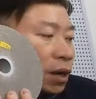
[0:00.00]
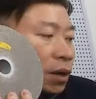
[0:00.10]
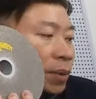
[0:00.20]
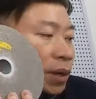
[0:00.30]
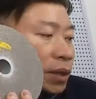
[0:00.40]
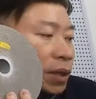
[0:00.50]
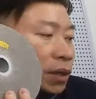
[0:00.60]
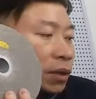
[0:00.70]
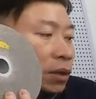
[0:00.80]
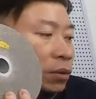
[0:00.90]
carbide
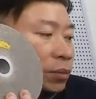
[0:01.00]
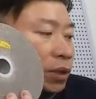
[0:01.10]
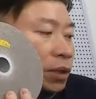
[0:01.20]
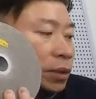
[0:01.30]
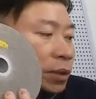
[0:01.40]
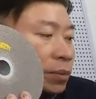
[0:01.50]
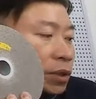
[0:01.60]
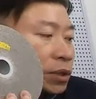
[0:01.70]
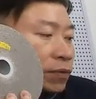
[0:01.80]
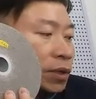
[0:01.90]
and aluminum
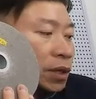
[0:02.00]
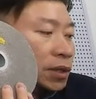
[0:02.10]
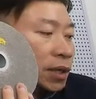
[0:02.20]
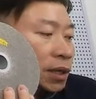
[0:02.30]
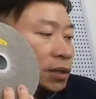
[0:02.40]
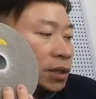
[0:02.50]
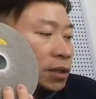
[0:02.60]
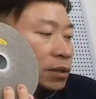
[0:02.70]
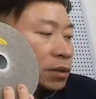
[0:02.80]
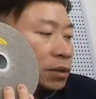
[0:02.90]
abrasives are
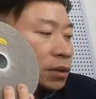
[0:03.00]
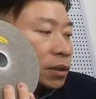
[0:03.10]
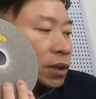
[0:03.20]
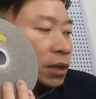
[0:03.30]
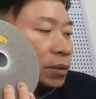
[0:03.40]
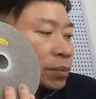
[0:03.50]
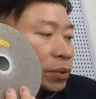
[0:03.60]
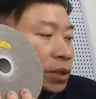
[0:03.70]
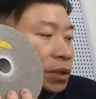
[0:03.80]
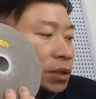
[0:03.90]
selected, and the
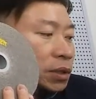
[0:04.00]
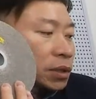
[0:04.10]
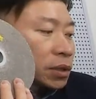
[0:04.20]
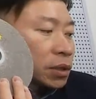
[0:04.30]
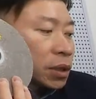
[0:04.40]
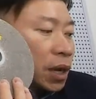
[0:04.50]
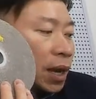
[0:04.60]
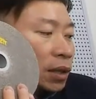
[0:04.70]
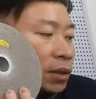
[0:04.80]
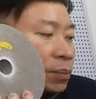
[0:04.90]

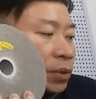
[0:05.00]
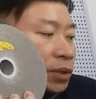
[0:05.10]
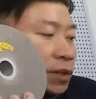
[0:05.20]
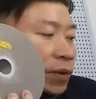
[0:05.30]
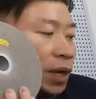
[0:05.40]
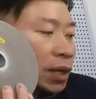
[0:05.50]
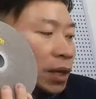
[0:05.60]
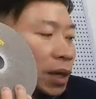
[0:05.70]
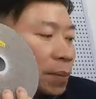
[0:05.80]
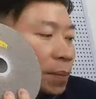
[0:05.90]
abrasive
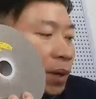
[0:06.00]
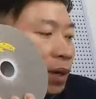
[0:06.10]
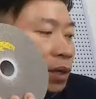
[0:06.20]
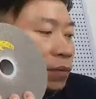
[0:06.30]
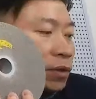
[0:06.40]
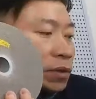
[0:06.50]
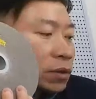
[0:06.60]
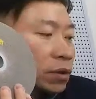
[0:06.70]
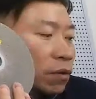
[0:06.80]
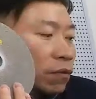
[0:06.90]
are combined with
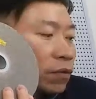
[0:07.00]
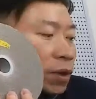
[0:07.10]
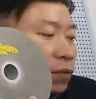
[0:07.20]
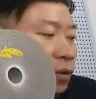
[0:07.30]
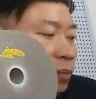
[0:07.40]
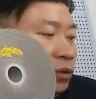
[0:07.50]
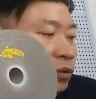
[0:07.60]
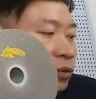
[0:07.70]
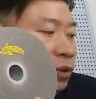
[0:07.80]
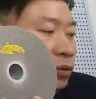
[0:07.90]
non-woven
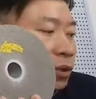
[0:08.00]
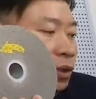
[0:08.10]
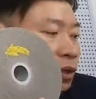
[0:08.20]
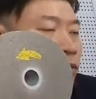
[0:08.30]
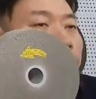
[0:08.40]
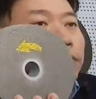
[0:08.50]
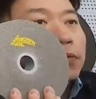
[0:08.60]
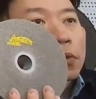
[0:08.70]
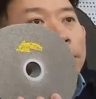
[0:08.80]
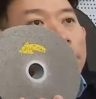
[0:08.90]
materials in it to
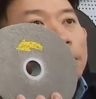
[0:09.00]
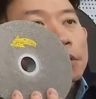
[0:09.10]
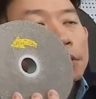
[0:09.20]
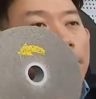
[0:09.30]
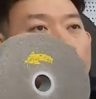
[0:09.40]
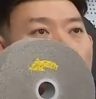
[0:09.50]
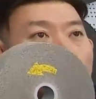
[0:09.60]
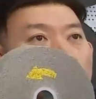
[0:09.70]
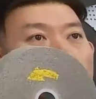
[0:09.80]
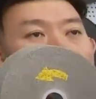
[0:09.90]
form a
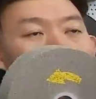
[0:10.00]
stable